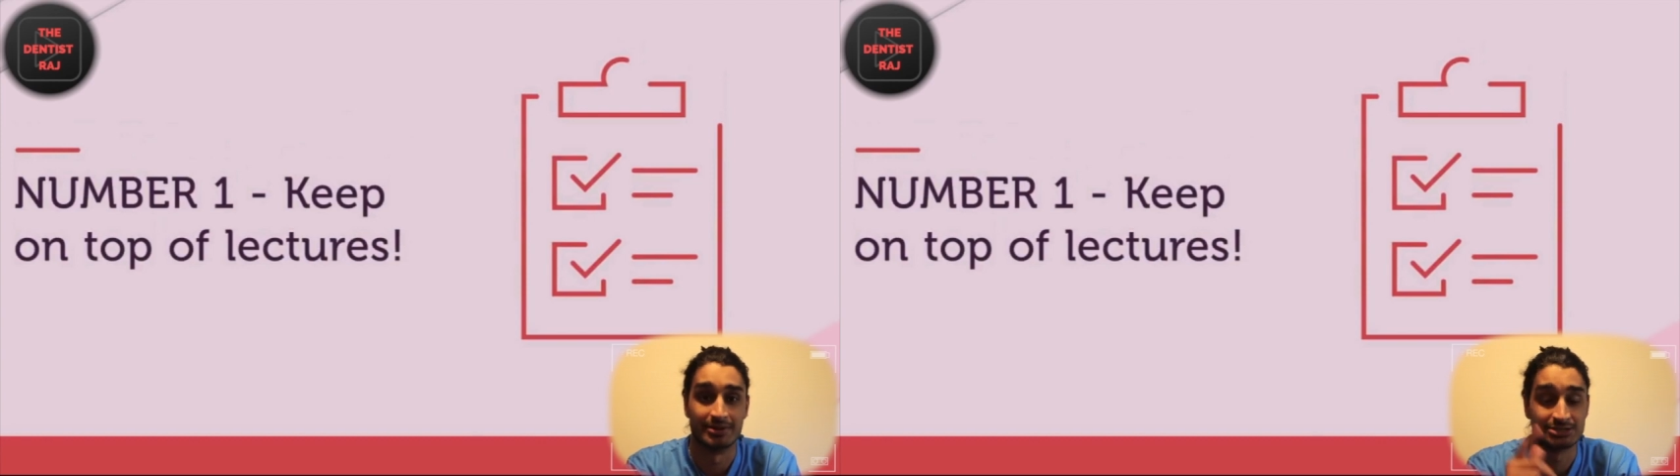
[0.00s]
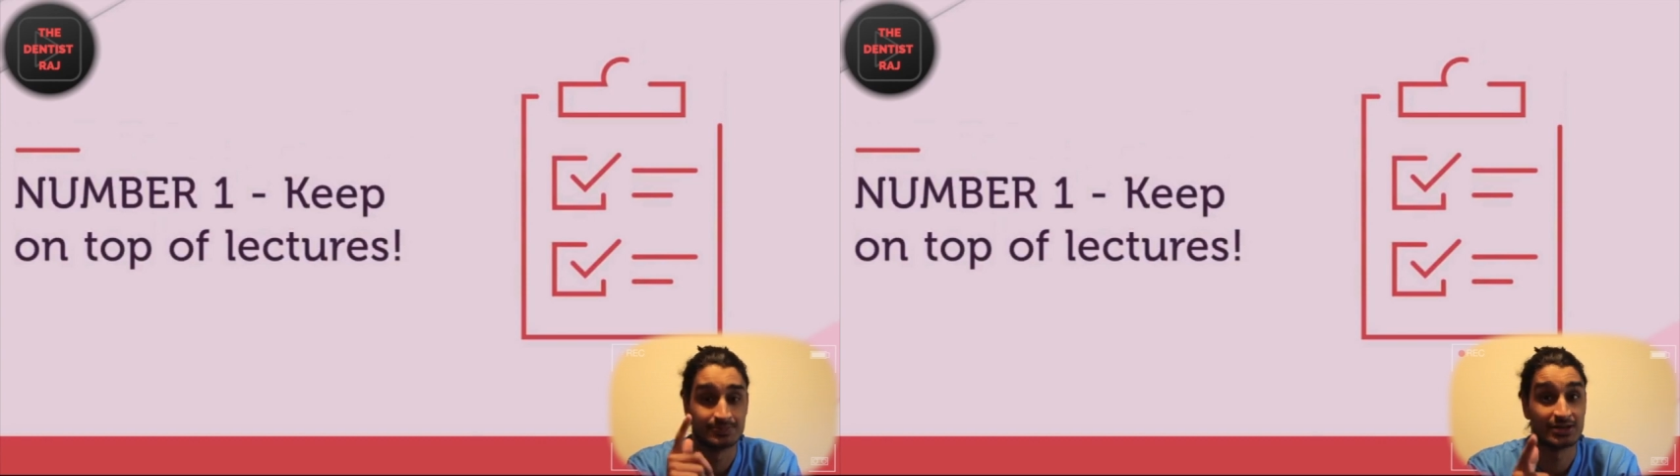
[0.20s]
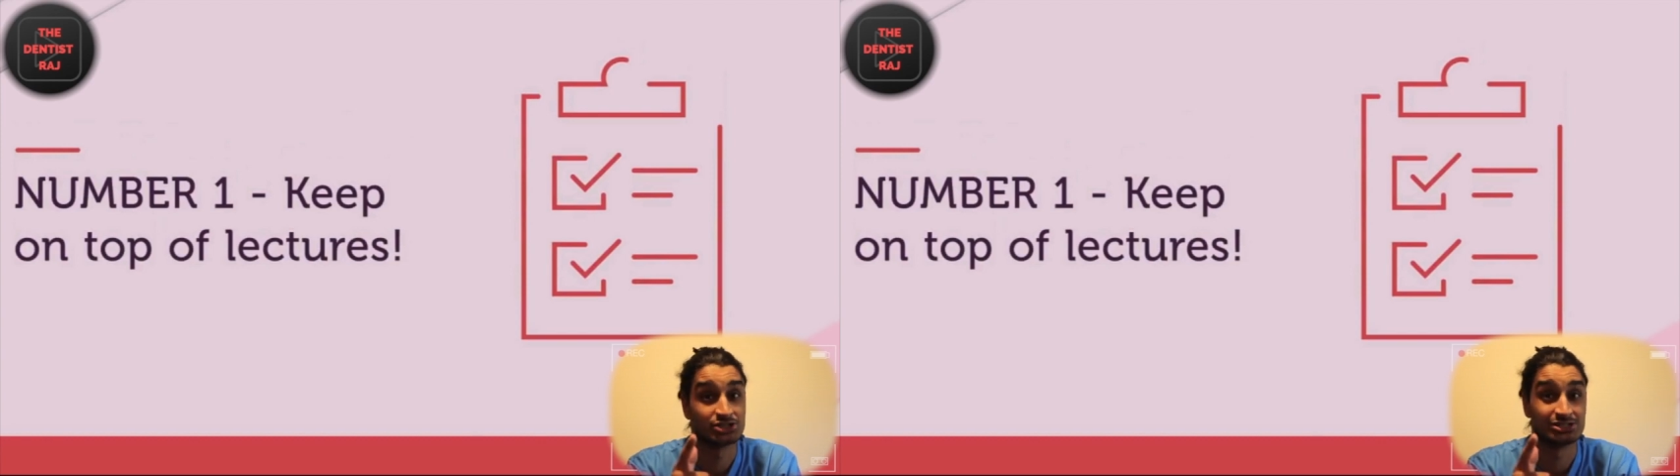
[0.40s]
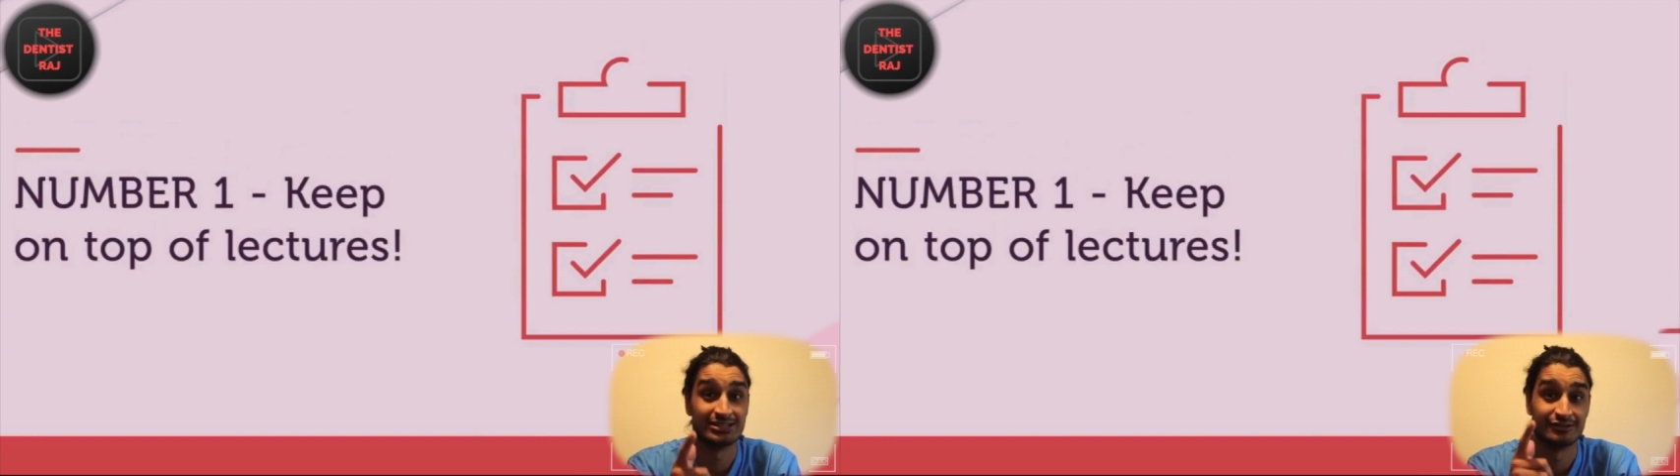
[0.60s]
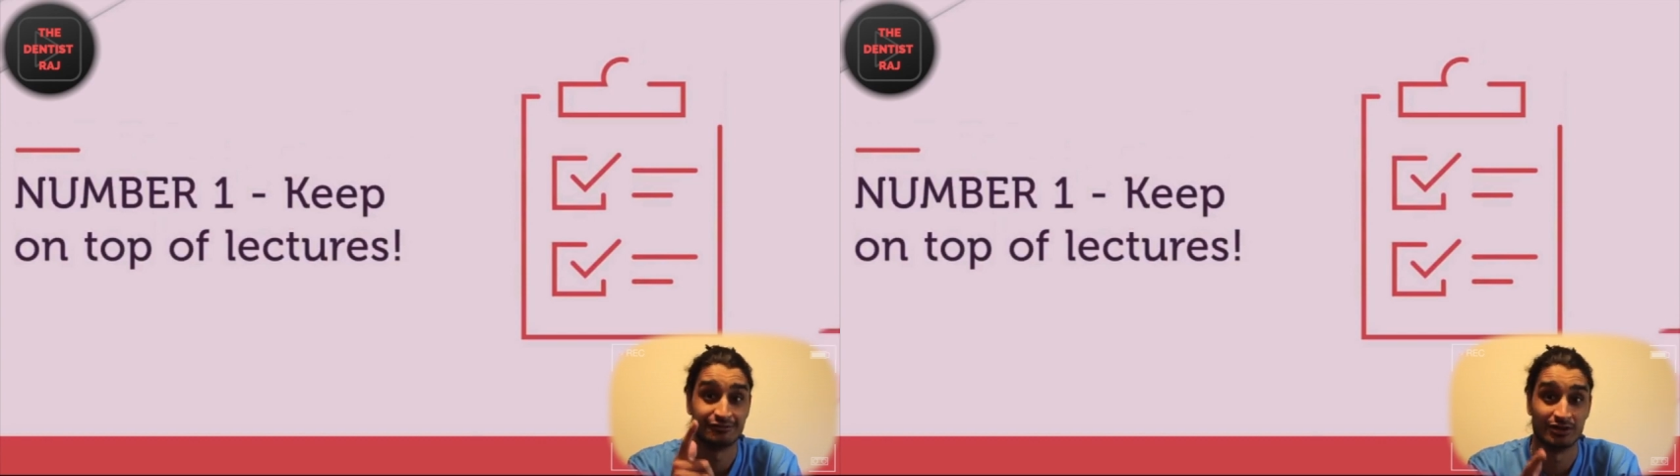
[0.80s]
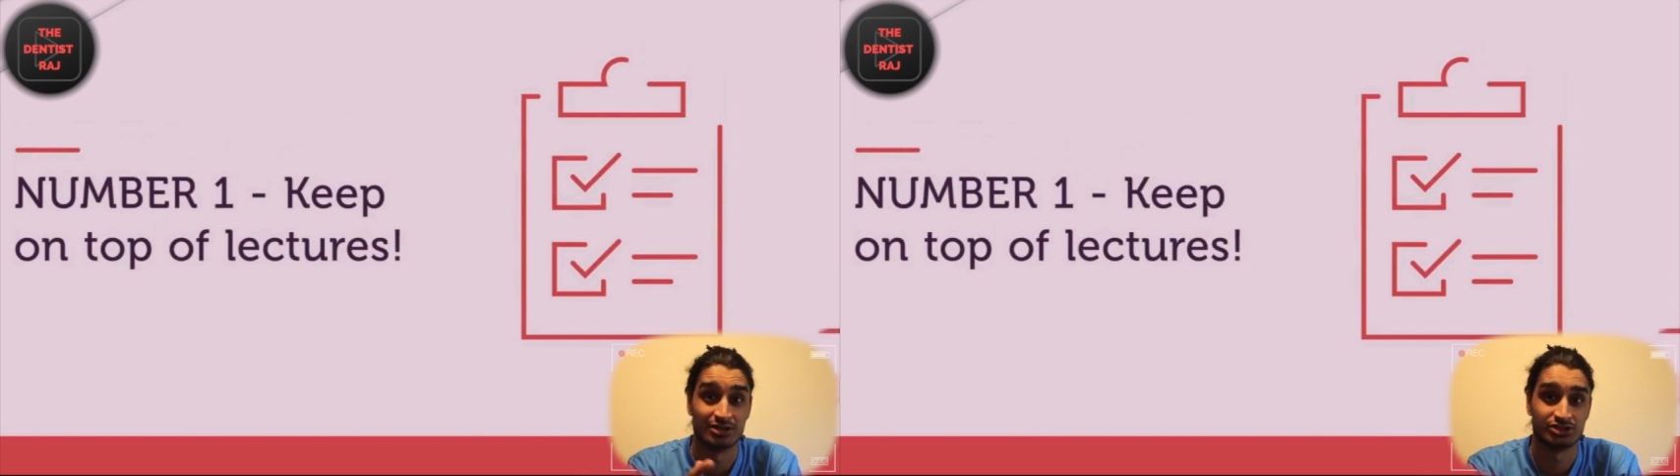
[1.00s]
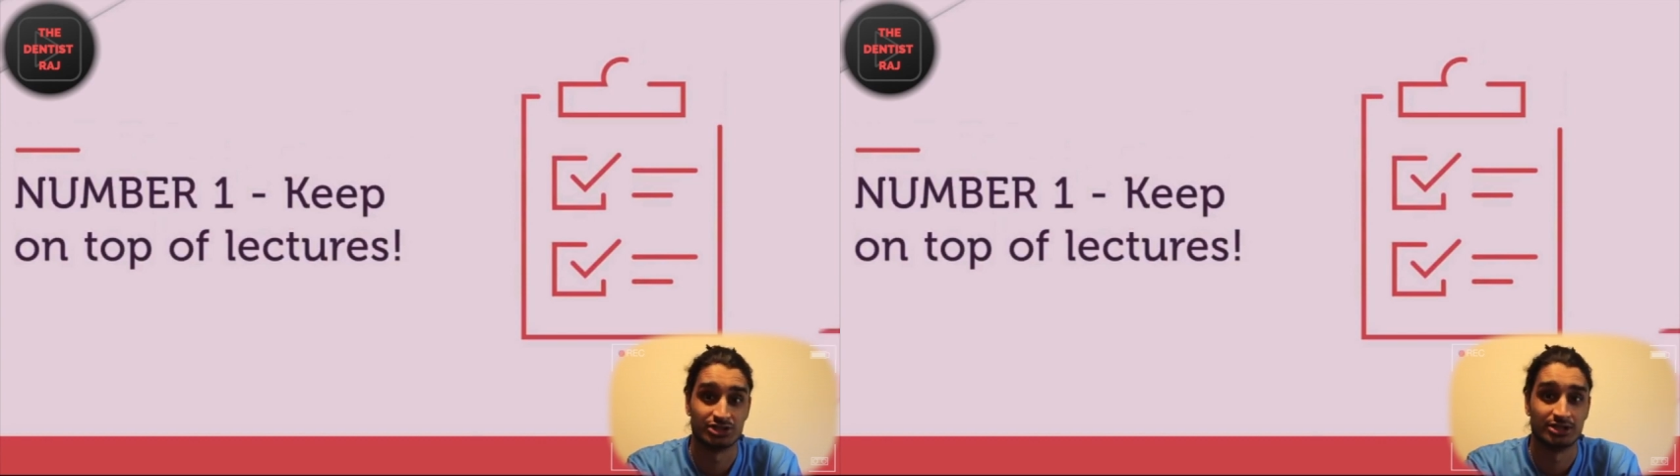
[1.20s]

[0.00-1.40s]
especially in 1st